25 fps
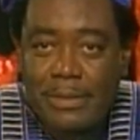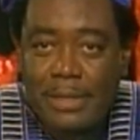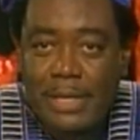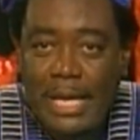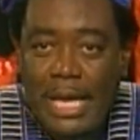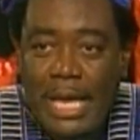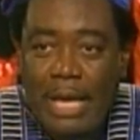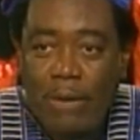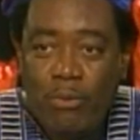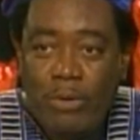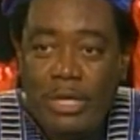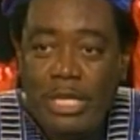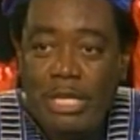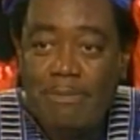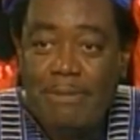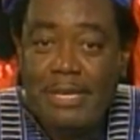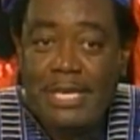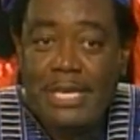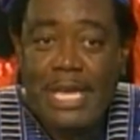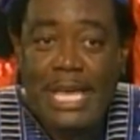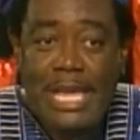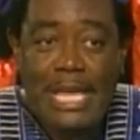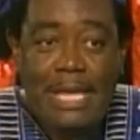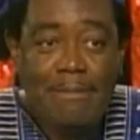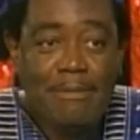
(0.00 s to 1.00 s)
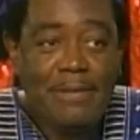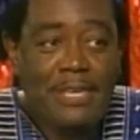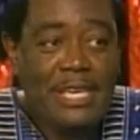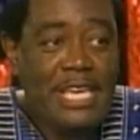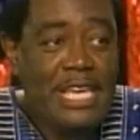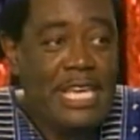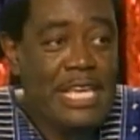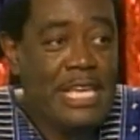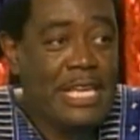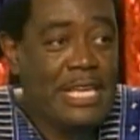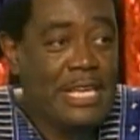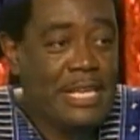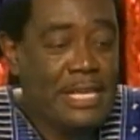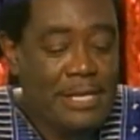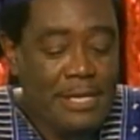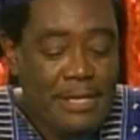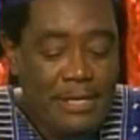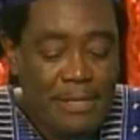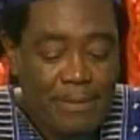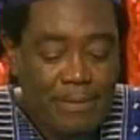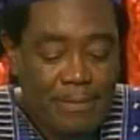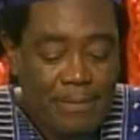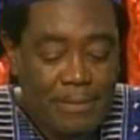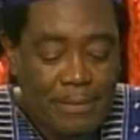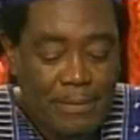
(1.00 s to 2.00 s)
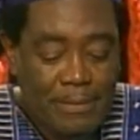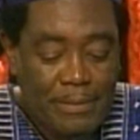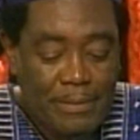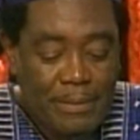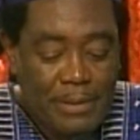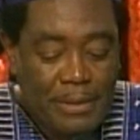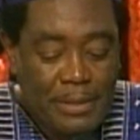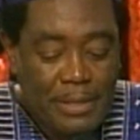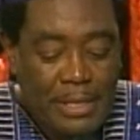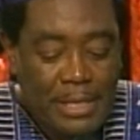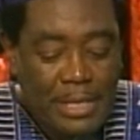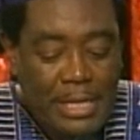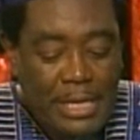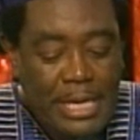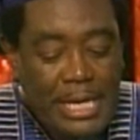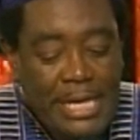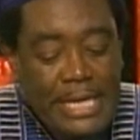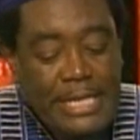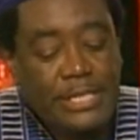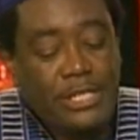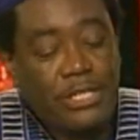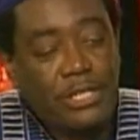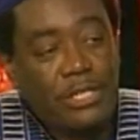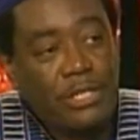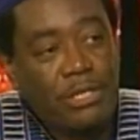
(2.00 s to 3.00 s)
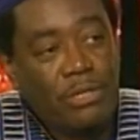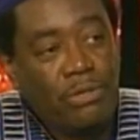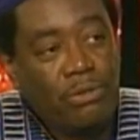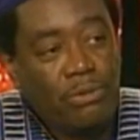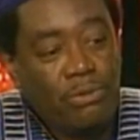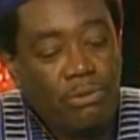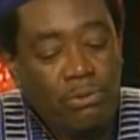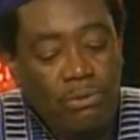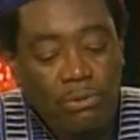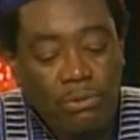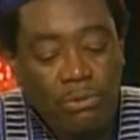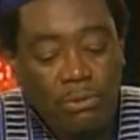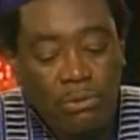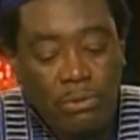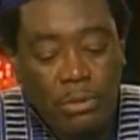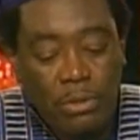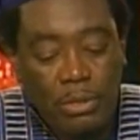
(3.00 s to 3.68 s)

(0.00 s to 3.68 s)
And when he became king, he slew